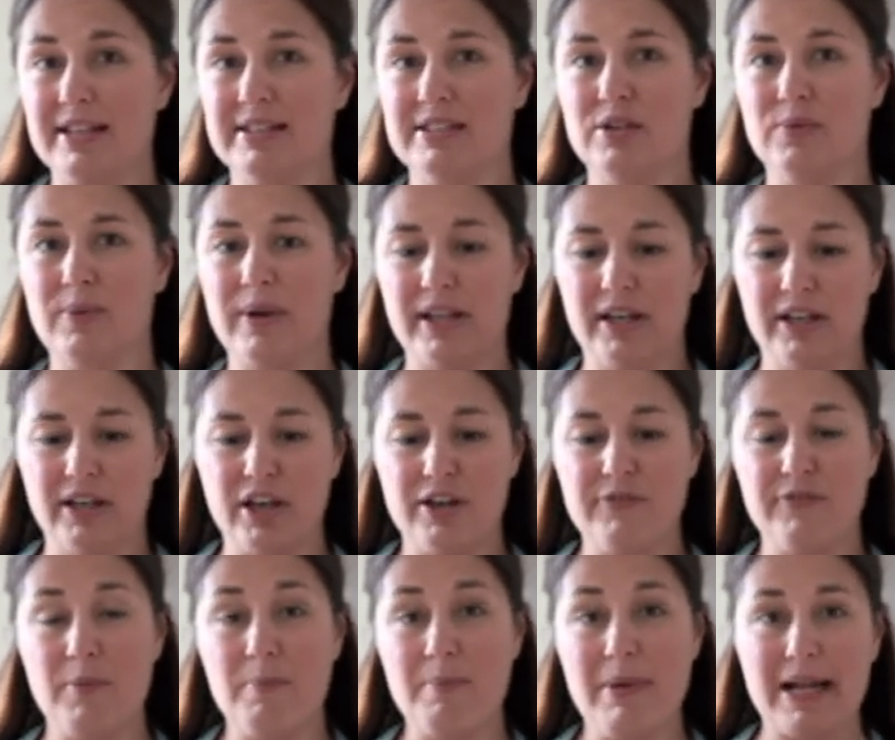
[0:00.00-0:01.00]
so we're going to go
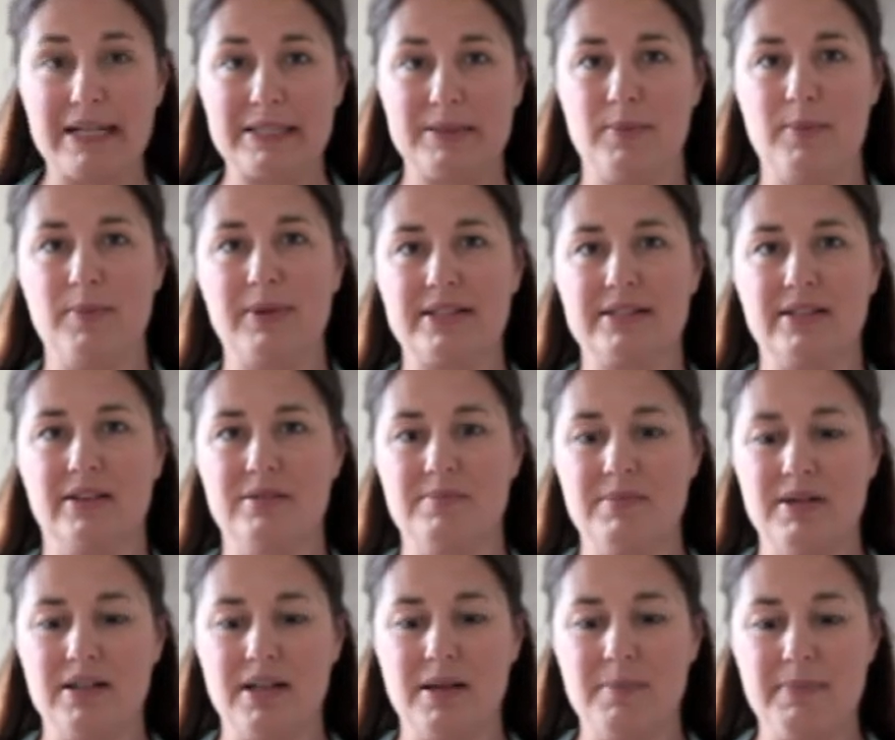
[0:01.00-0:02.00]
for maximum
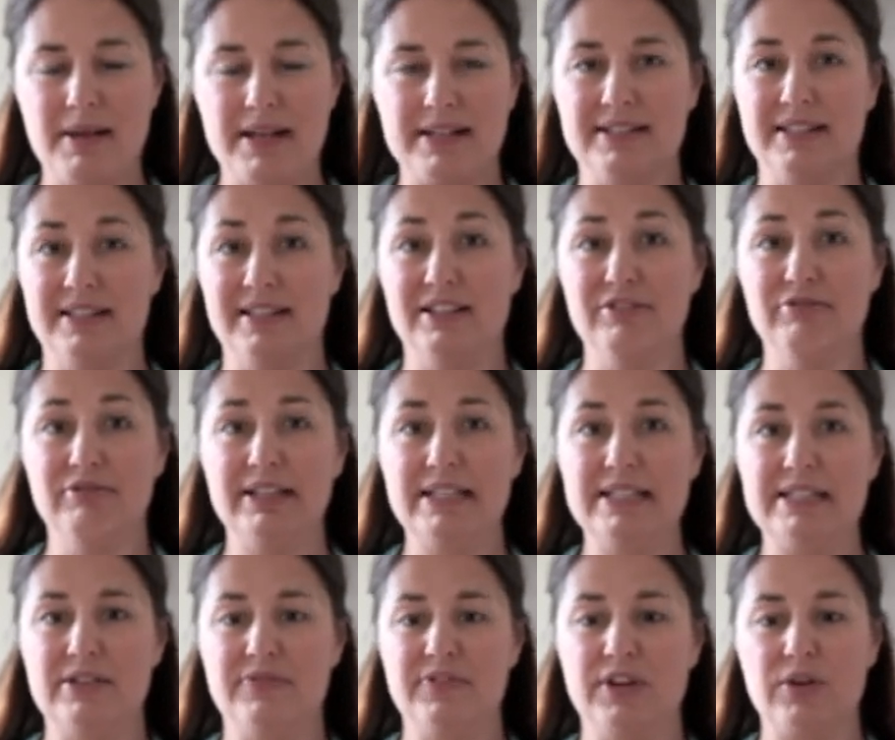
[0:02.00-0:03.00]
excitement and bake something really
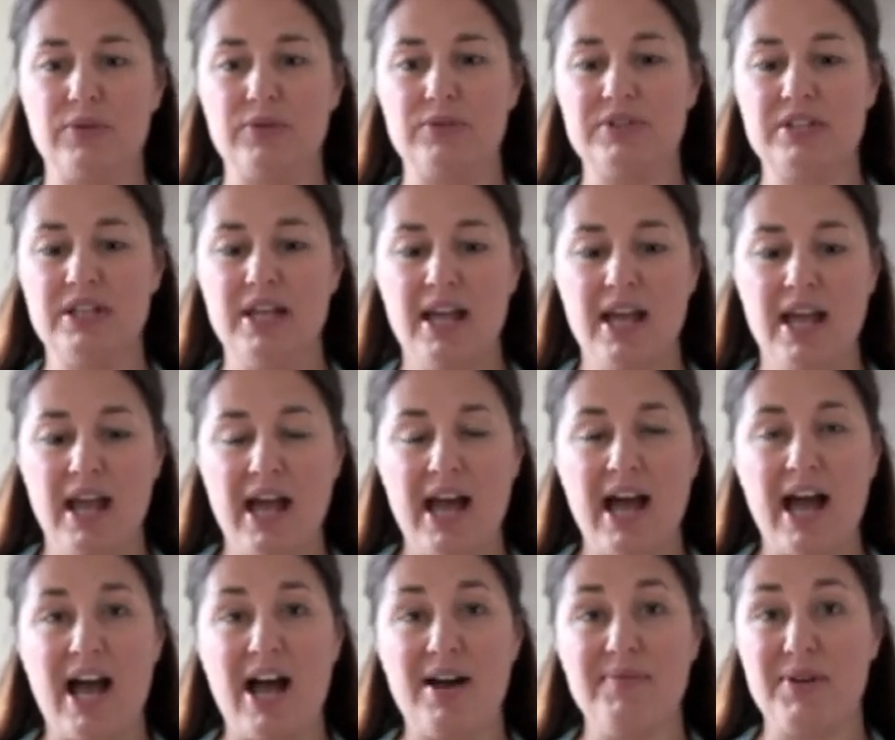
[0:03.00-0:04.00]
difficult.
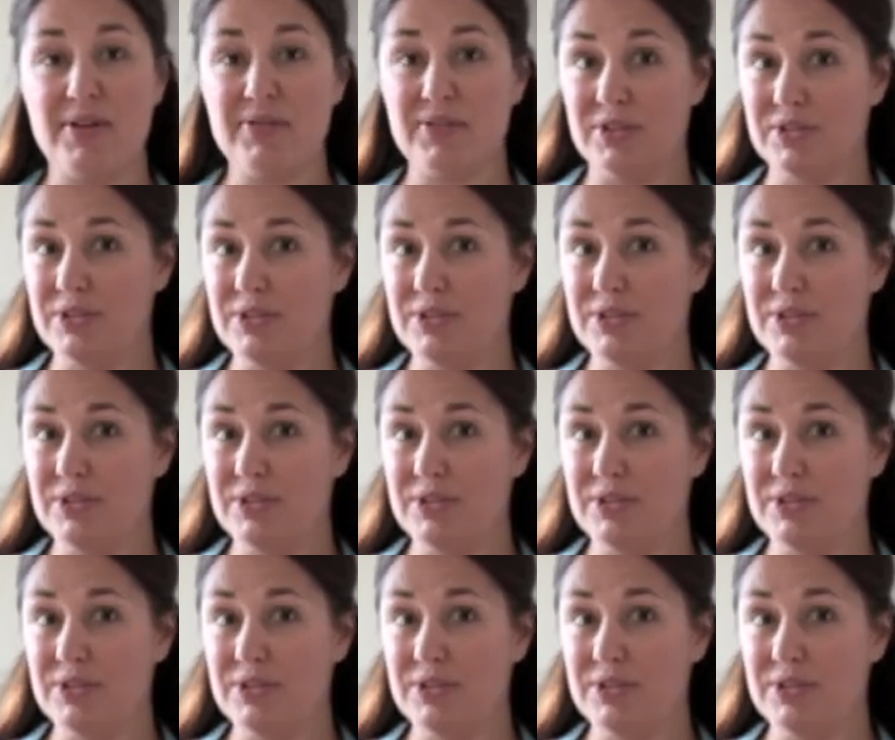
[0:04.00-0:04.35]
Um, I've got